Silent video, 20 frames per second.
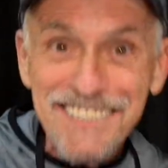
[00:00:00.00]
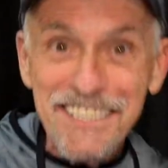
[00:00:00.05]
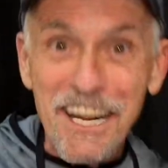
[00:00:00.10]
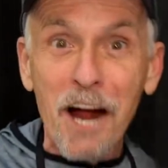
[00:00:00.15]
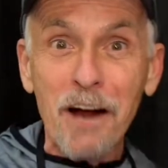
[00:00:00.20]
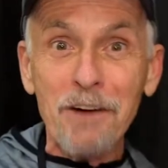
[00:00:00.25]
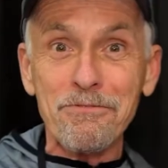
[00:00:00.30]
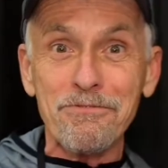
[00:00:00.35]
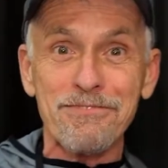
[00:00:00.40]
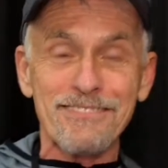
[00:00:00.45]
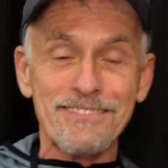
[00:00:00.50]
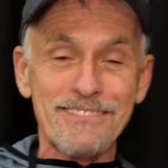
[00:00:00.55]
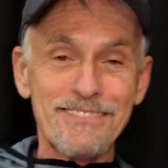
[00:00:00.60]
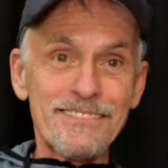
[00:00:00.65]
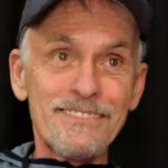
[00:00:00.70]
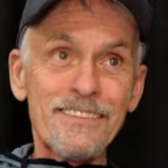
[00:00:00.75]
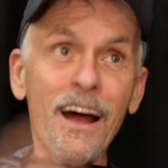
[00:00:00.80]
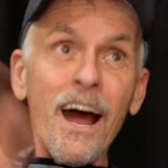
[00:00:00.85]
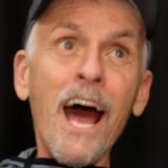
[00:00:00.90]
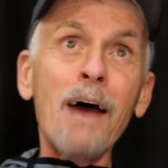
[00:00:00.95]
Nerf. Oh
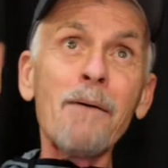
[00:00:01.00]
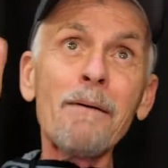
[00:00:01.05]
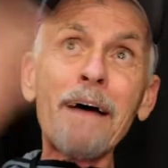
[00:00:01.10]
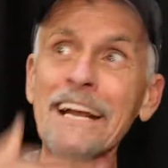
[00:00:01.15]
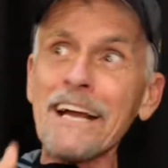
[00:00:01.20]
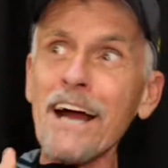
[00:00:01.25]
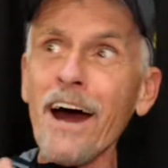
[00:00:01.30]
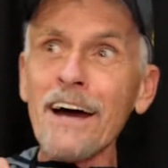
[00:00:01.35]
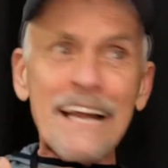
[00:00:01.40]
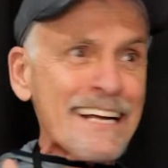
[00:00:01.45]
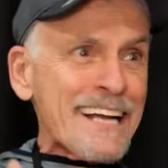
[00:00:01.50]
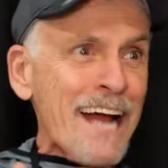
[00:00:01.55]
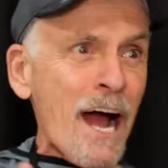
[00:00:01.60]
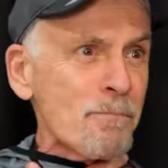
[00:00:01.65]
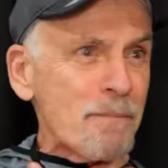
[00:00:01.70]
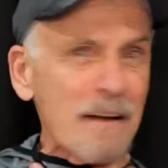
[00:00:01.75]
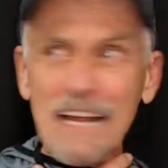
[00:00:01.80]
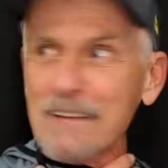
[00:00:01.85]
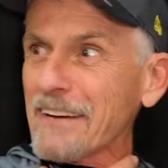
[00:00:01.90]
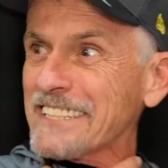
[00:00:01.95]
my God, I
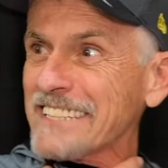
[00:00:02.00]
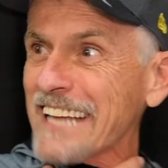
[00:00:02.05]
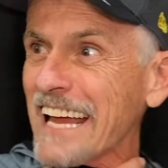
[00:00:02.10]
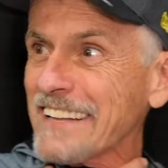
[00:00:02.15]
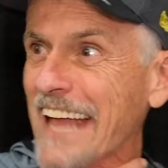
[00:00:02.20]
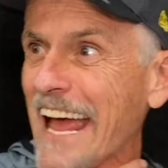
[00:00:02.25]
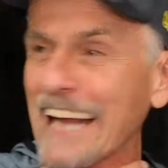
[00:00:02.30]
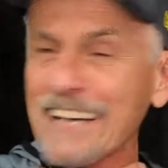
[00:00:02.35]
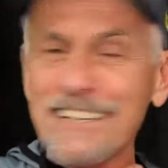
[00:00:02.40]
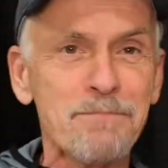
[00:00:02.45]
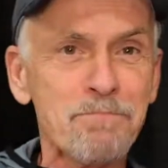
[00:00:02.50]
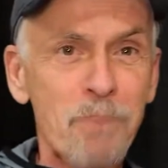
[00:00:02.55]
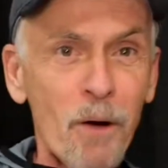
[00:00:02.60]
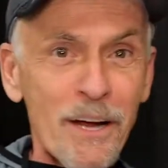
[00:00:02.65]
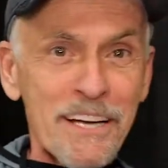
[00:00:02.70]
can't believe I said that.